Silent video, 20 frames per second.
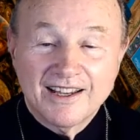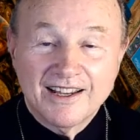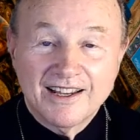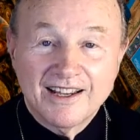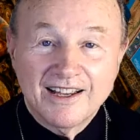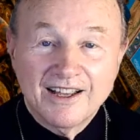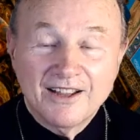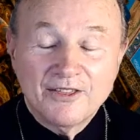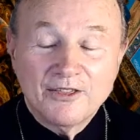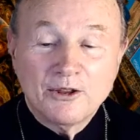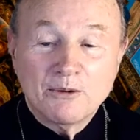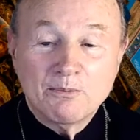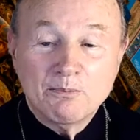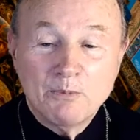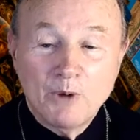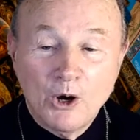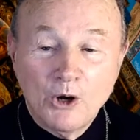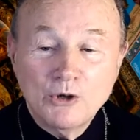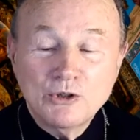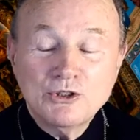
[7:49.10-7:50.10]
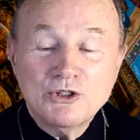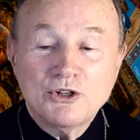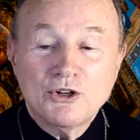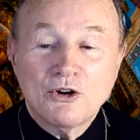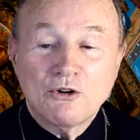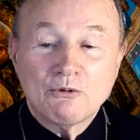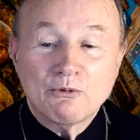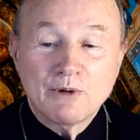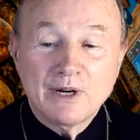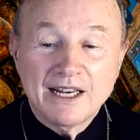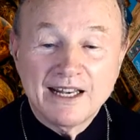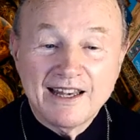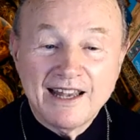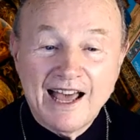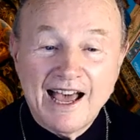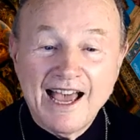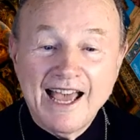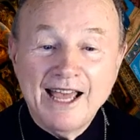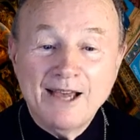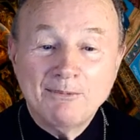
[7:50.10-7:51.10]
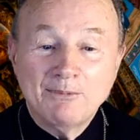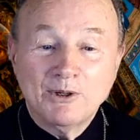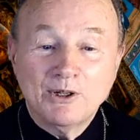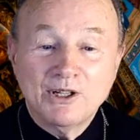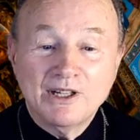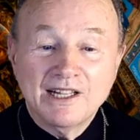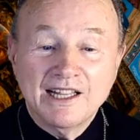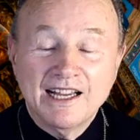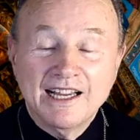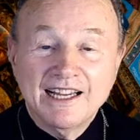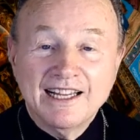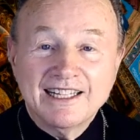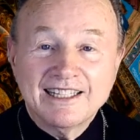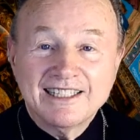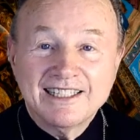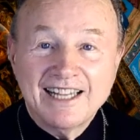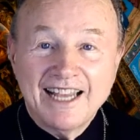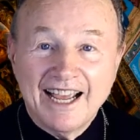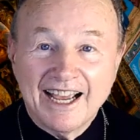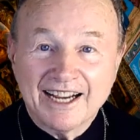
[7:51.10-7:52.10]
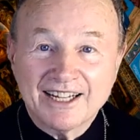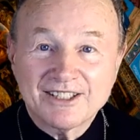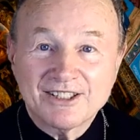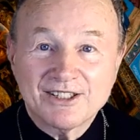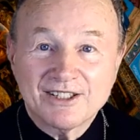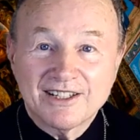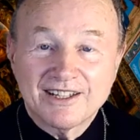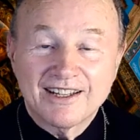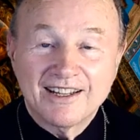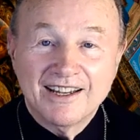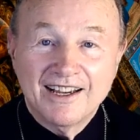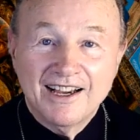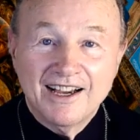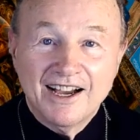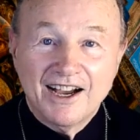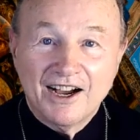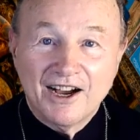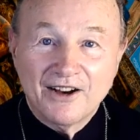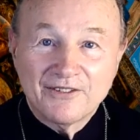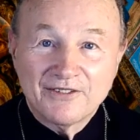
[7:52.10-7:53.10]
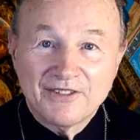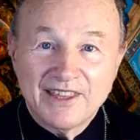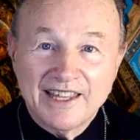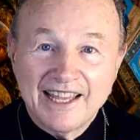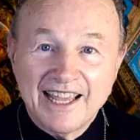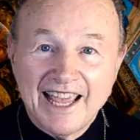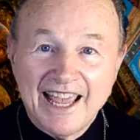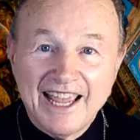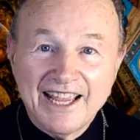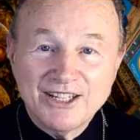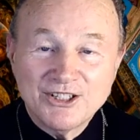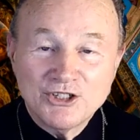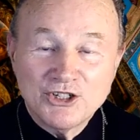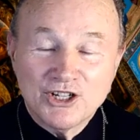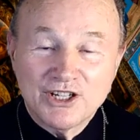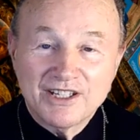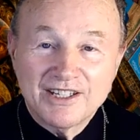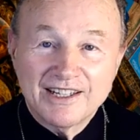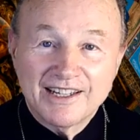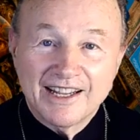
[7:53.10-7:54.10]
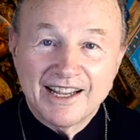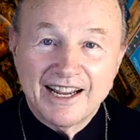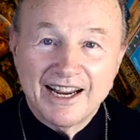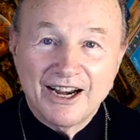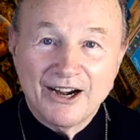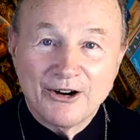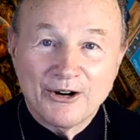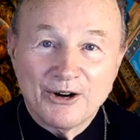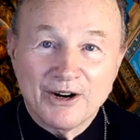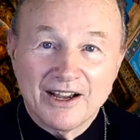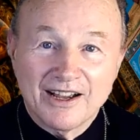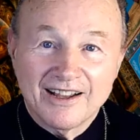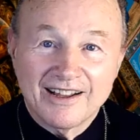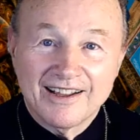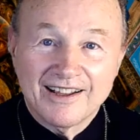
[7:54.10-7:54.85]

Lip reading: the most reliable text of the ancient era.